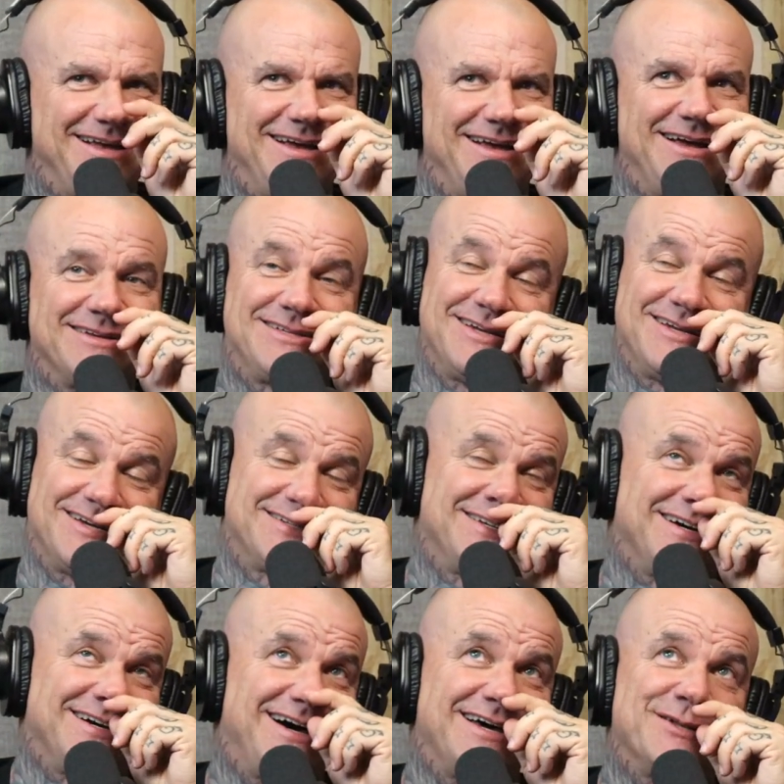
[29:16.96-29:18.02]
oh
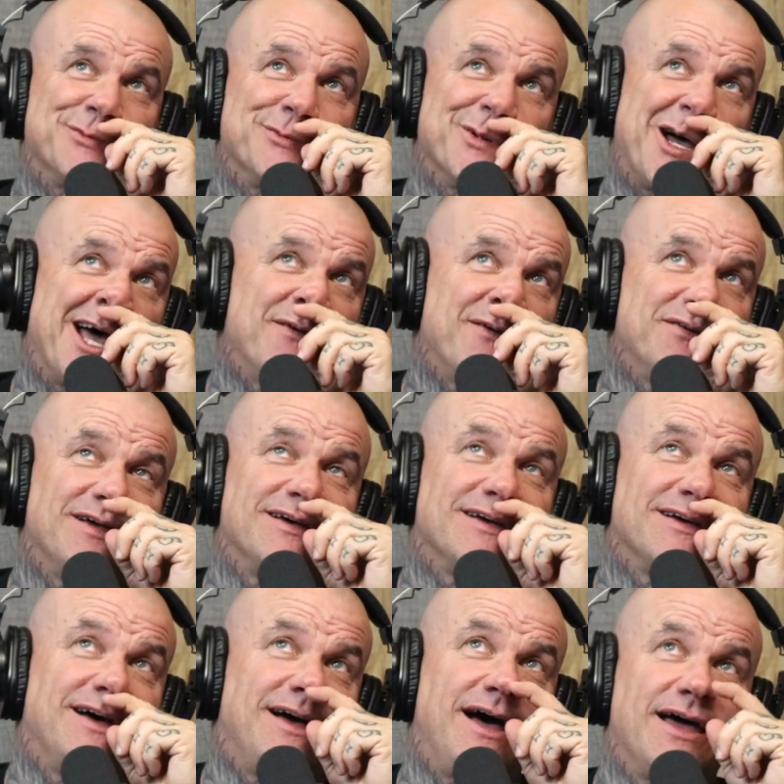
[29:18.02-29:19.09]
God, I
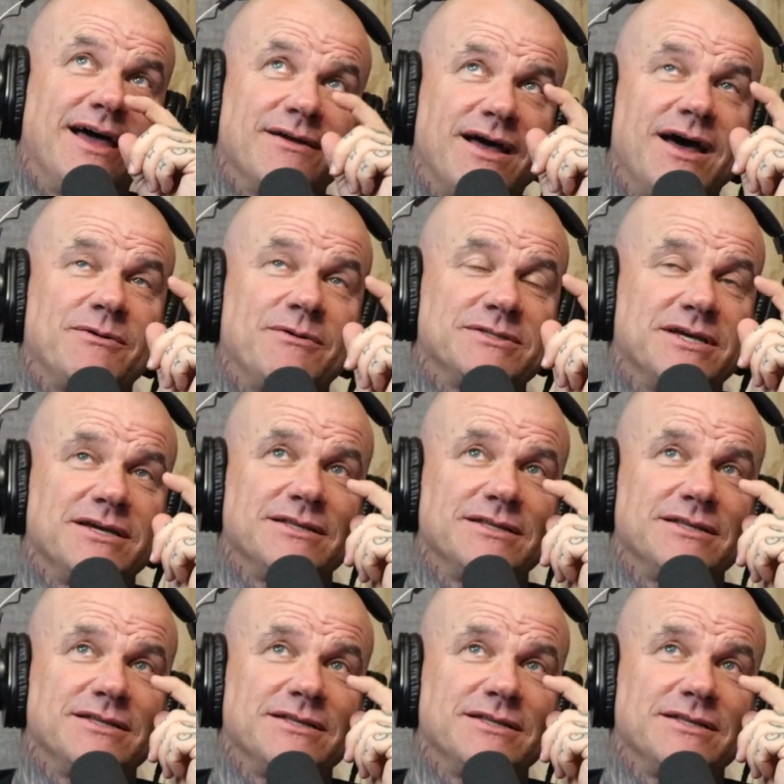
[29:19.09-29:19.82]
will tell you